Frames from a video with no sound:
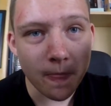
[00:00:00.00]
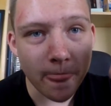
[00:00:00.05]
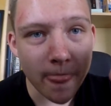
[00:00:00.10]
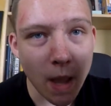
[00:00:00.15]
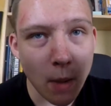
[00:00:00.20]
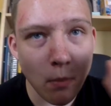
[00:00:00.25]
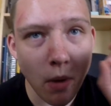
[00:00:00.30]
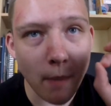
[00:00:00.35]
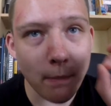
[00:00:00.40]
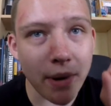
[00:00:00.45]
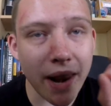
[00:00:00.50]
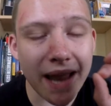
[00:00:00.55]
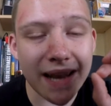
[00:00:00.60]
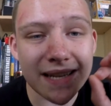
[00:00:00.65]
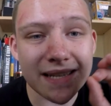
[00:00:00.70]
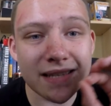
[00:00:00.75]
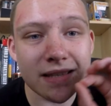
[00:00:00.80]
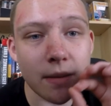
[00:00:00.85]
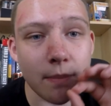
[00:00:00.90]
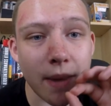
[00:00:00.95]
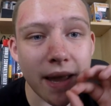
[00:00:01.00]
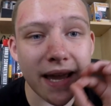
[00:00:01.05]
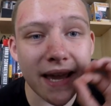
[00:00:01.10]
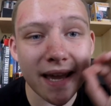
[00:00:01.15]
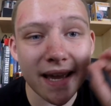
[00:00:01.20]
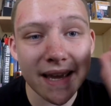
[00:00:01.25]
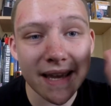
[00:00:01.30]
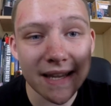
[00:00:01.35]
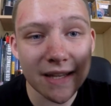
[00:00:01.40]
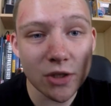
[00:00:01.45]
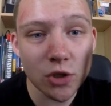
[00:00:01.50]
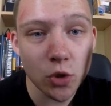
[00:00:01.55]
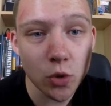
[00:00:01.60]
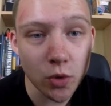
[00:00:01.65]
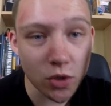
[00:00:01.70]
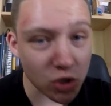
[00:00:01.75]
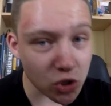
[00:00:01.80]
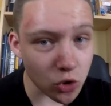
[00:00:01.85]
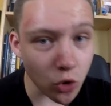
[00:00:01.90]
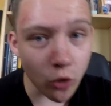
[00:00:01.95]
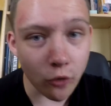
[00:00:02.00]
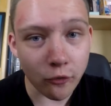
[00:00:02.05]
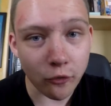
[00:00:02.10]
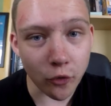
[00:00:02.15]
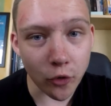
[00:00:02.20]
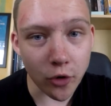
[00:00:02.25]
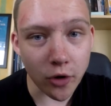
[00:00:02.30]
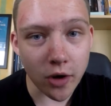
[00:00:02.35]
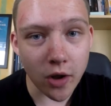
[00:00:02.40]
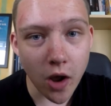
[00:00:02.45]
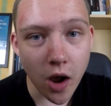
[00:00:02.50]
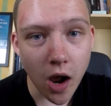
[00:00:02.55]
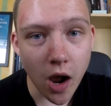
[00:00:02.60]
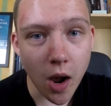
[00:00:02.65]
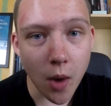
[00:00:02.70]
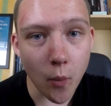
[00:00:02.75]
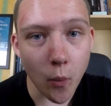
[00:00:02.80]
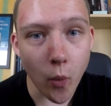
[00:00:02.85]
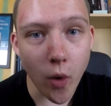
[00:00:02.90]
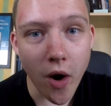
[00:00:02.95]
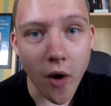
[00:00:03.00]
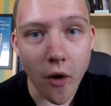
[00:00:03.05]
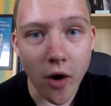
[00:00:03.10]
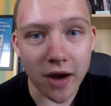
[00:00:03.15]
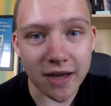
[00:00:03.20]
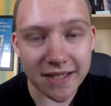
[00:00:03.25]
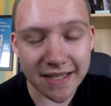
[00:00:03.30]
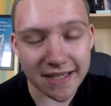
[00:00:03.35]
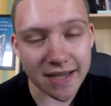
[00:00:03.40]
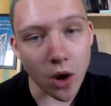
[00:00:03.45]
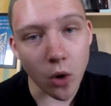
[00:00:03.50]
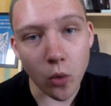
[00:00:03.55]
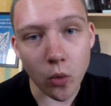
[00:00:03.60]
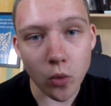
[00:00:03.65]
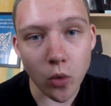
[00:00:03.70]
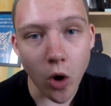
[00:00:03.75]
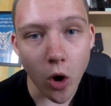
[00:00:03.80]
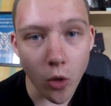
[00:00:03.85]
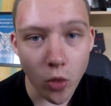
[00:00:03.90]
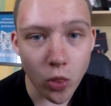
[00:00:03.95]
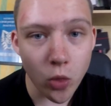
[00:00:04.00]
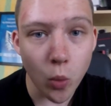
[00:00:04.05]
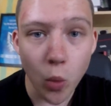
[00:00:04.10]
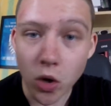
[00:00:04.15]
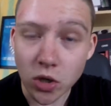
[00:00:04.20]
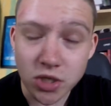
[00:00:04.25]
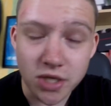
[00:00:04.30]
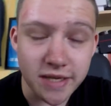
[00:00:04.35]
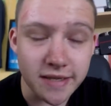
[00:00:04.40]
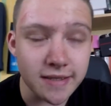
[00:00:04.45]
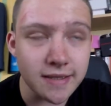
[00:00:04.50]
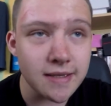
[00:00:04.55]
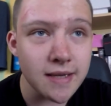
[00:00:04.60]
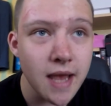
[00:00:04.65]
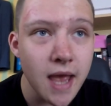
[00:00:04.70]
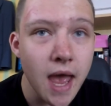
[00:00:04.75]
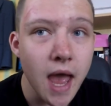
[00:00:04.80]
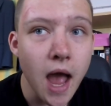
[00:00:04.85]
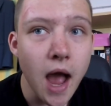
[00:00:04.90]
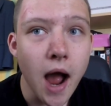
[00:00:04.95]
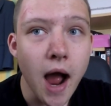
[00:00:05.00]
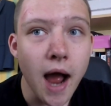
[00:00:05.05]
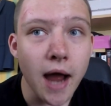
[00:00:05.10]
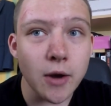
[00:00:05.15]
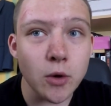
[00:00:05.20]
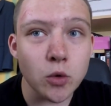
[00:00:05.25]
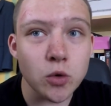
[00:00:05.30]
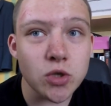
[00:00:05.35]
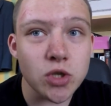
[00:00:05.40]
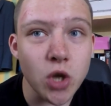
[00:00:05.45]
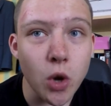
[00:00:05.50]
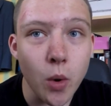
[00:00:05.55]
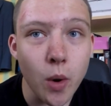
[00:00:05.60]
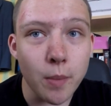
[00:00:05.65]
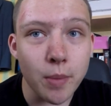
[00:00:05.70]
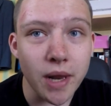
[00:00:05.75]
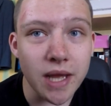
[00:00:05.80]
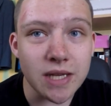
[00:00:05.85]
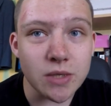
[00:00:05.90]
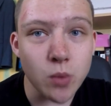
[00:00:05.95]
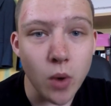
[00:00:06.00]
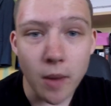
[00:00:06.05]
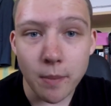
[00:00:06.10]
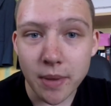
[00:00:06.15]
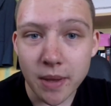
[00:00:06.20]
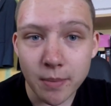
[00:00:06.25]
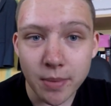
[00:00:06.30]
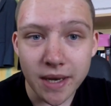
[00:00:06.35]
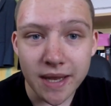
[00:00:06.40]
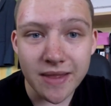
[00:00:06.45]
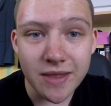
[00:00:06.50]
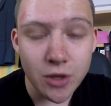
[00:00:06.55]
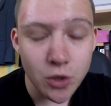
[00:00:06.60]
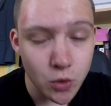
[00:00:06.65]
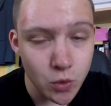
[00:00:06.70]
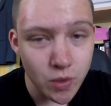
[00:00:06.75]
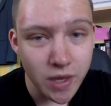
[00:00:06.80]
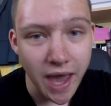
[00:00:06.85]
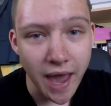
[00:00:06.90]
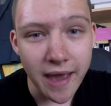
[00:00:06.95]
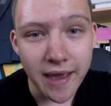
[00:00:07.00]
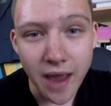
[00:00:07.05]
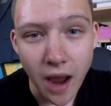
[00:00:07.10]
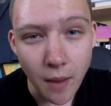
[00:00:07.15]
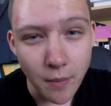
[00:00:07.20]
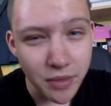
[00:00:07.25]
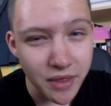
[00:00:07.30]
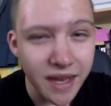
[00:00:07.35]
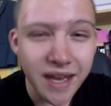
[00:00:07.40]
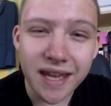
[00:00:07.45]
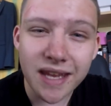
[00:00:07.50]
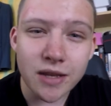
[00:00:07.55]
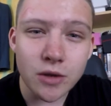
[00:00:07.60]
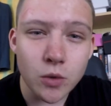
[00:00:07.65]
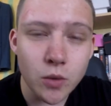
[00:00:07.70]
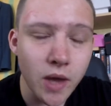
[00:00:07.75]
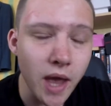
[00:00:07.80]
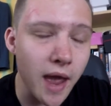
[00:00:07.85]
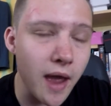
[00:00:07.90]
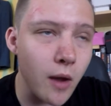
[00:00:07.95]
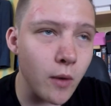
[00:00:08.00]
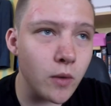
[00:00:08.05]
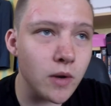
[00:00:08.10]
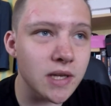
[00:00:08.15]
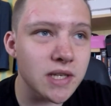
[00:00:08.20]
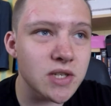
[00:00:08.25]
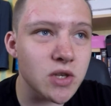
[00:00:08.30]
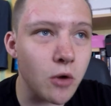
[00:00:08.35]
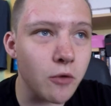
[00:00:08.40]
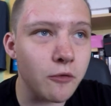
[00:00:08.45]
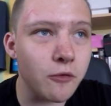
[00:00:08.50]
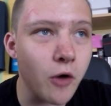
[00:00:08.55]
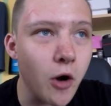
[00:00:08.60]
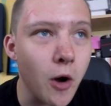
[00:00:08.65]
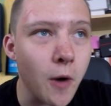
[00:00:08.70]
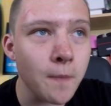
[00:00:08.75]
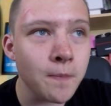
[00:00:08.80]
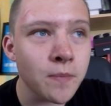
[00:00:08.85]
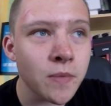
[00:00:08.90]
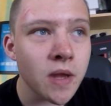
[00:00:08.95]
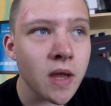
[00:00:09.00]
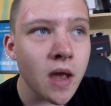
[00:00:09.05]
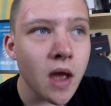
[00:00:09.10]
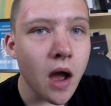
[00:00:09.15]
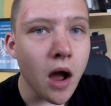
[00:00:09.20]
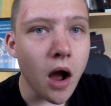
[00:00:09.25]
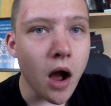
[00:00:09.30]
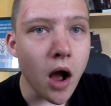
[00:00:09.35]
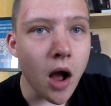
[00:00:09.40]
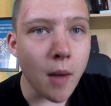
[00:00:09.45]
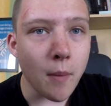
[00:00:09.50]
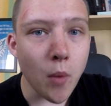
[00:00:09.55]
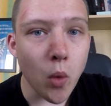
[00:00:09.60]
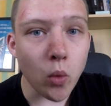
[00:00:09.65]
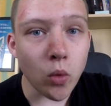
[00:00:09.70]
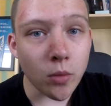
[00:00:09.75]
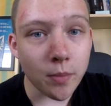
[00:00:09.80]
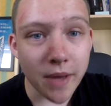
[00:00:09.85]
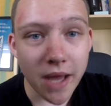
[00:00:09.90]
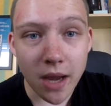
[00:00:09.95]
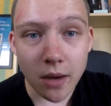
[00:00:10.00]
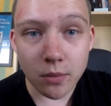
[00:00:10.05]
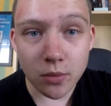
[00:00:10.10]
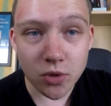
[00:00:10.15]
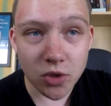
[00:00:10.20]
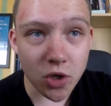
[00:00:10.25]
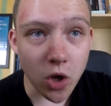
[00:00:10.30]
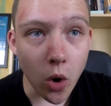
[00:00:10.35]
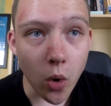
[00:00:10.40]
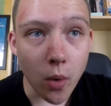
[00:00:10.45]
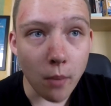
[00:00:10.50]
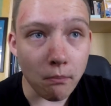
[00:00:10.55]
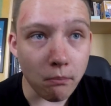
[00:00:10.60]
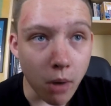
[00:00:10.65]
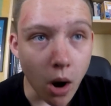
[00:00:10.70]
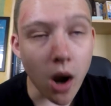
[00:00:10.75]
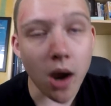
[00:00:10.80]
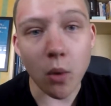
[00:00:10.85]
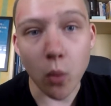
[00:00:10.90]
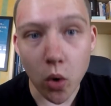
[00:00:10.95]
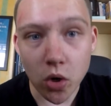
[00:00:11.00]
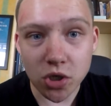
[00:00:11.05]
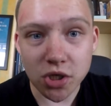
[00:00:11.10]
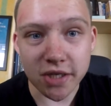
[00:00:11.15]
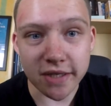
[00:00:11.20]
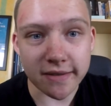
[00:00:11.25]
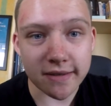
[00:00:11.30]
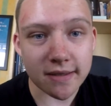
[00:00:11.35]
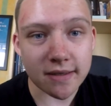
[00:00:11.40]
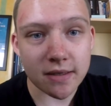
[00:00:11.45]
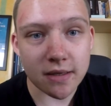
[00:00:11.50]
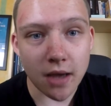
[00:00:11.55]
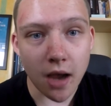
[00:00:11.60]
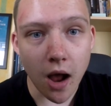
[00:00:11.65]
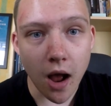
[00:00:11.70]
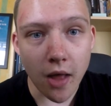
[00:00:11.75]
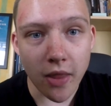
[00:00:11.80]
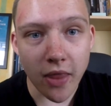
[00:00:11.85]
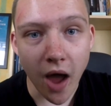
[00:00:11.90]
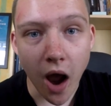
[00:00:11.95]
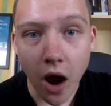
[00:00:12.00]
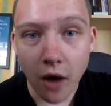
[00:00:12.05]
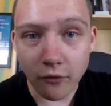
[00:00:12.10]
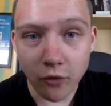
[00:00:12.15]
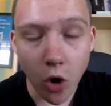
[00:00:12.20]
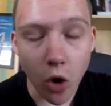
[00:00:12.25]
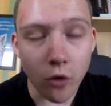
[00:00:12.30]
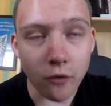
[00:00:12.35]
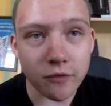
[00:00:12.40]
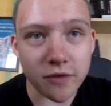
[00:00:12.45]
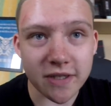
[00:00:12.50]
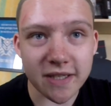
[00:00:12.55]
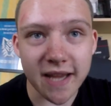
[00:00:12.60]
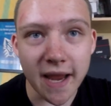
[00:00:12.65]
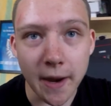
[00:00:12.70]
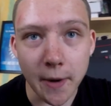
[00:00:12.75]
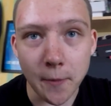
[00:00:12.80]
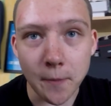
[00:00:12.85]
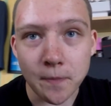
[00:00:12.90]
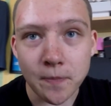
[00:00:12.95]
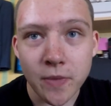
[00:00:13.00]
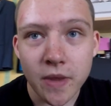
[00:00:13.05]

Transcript: my plan is to make it into a storefront um, where I sell on the watches, and also a place where people in the U K, I'm thinking U K only so far, um, will be able to go and buy watches uh, that I've got for sale.